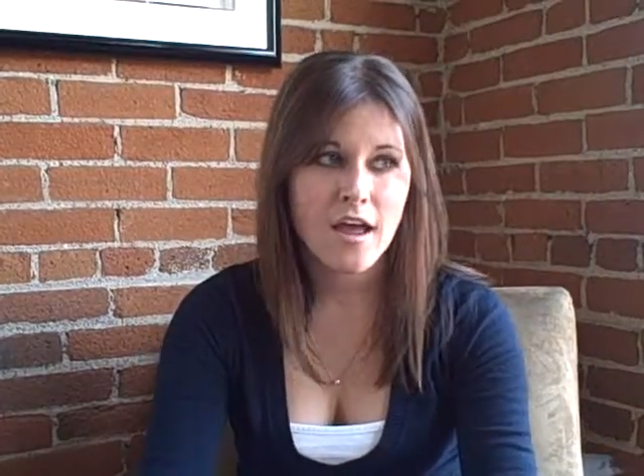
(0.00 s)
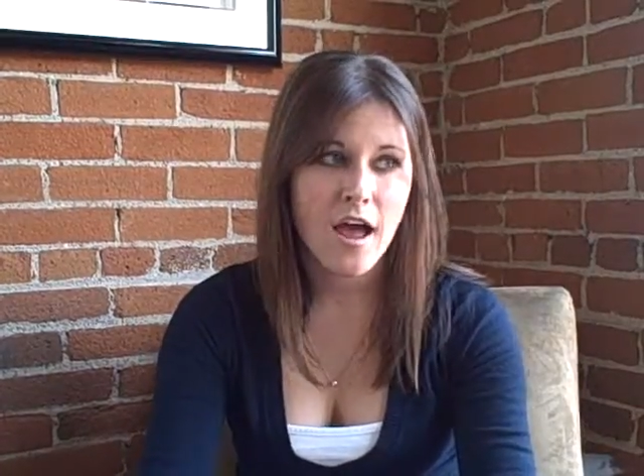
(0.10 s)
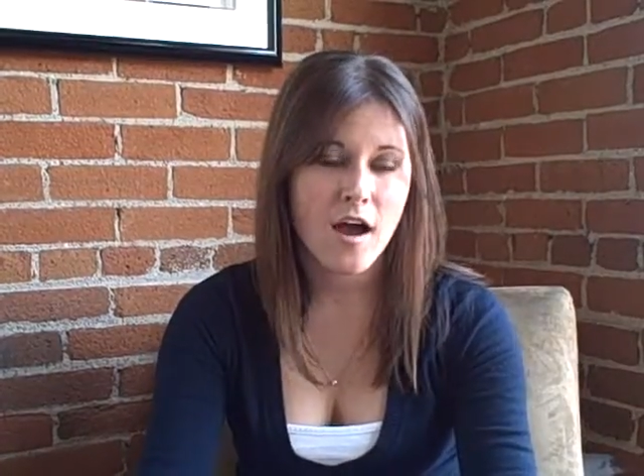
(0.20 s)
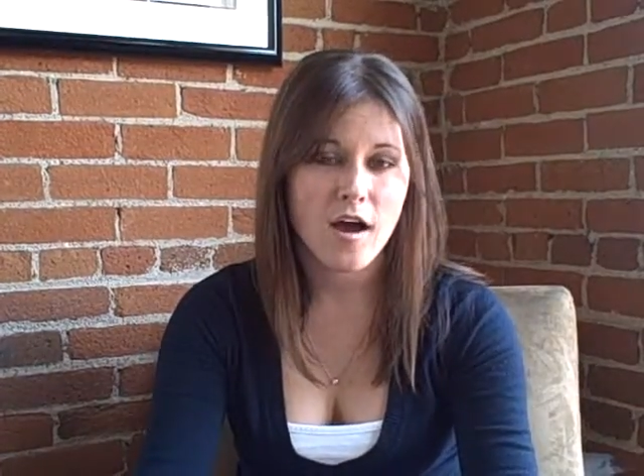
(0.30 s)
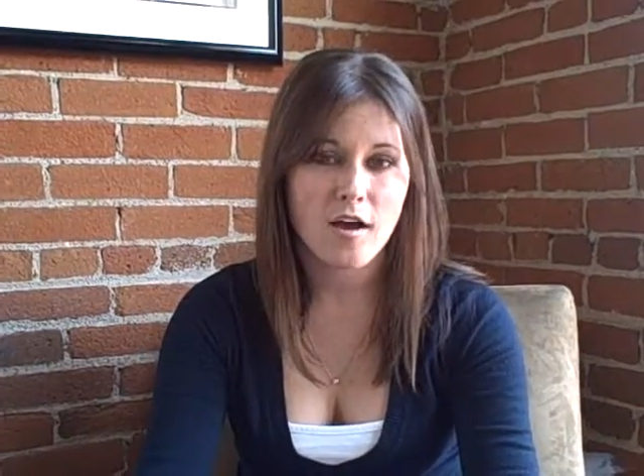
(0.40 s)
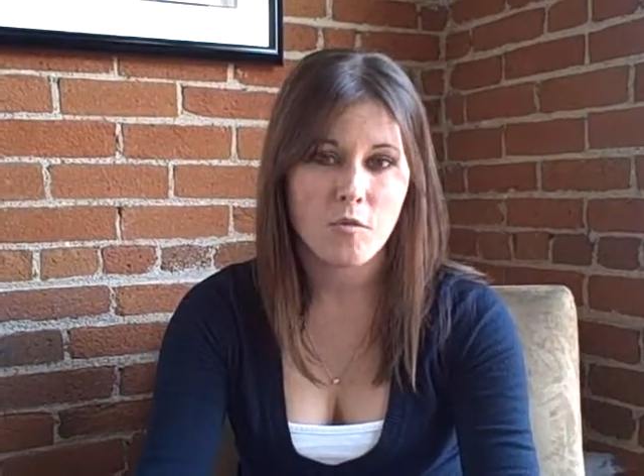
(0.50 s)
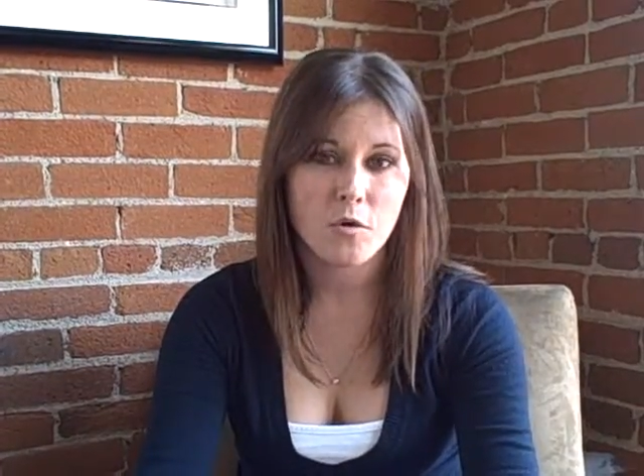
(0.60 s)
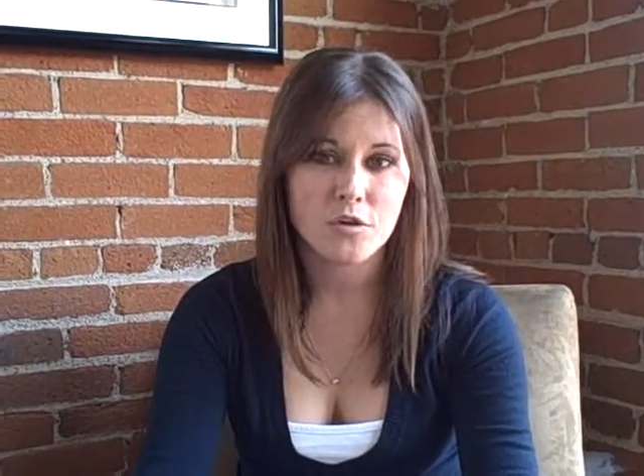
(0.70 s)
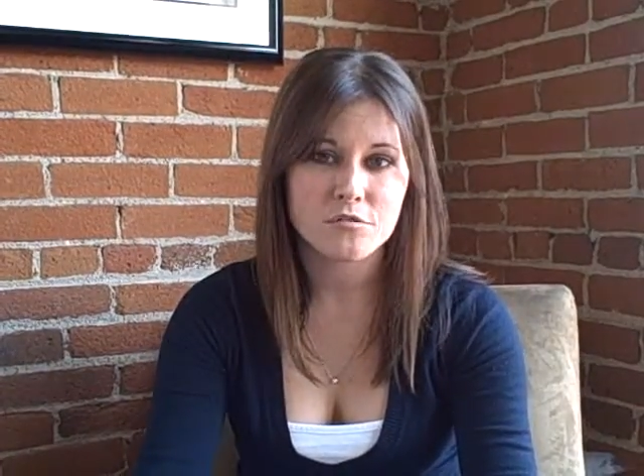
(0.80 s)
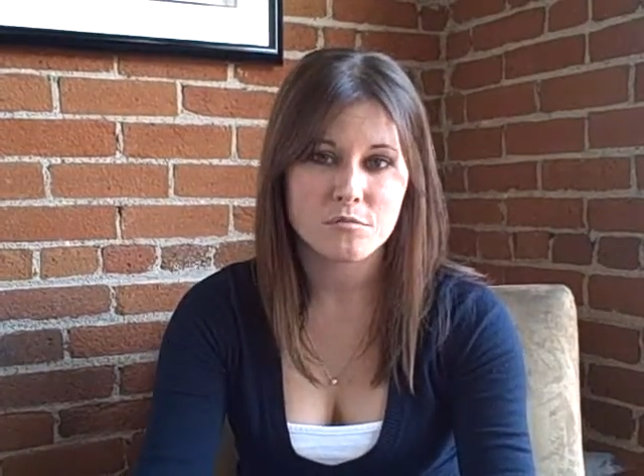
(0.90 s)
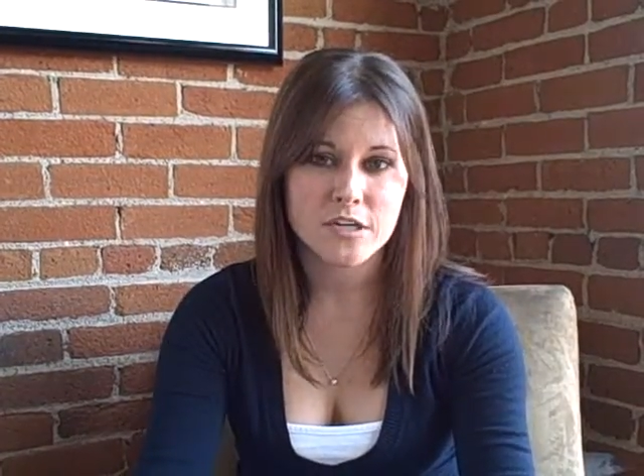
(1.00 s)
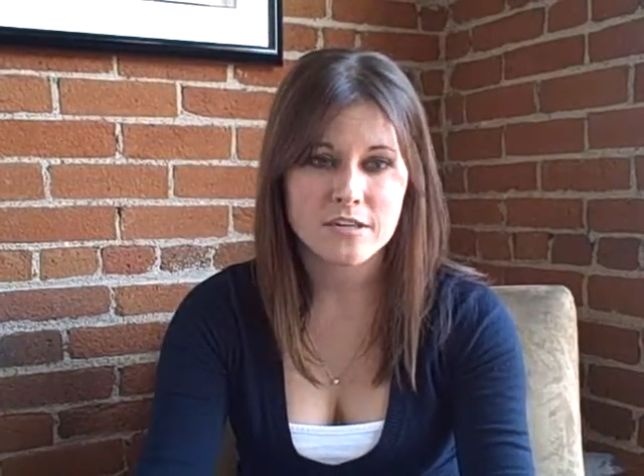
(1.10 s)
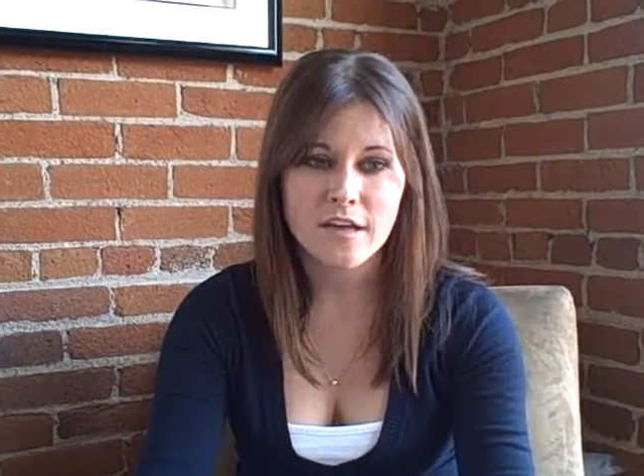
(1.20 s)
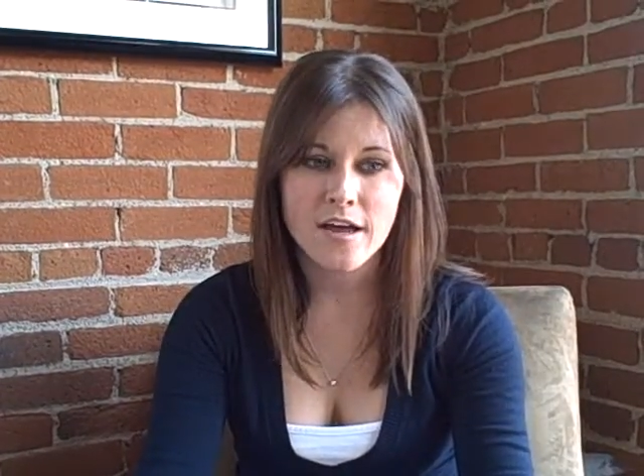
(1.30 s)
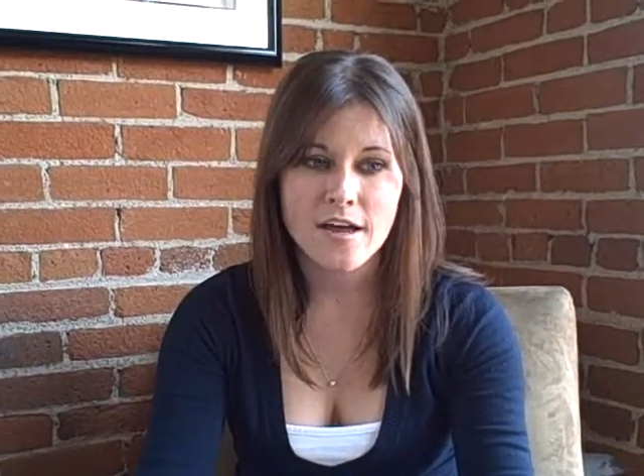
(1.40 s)
uh, world were,
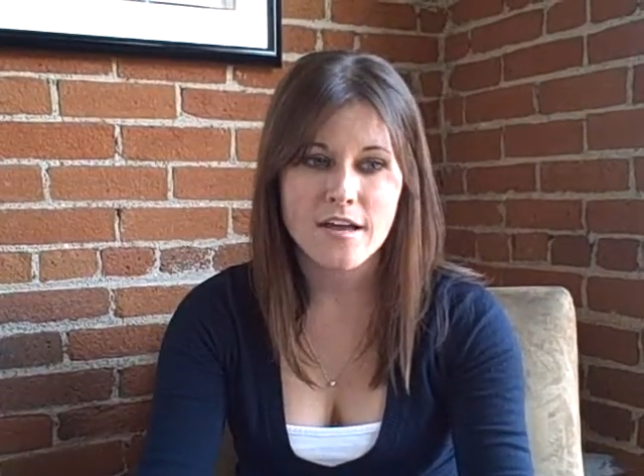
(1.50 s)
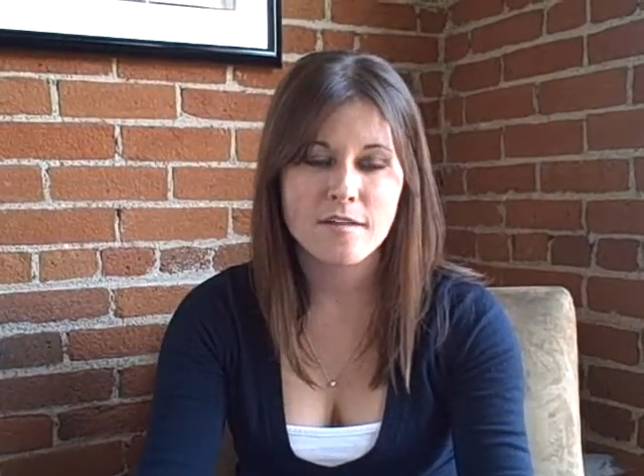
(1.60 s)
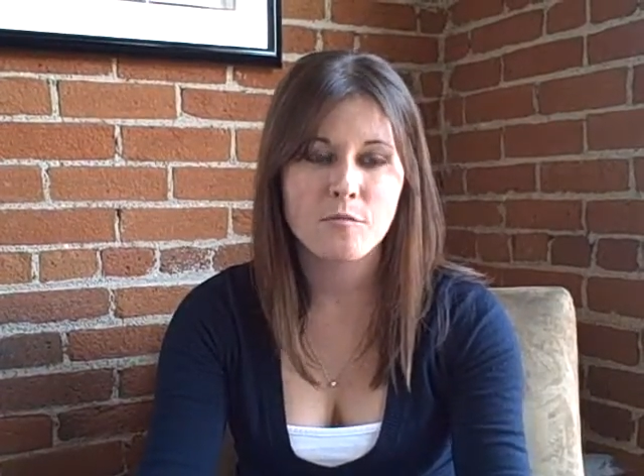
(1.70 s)
uh,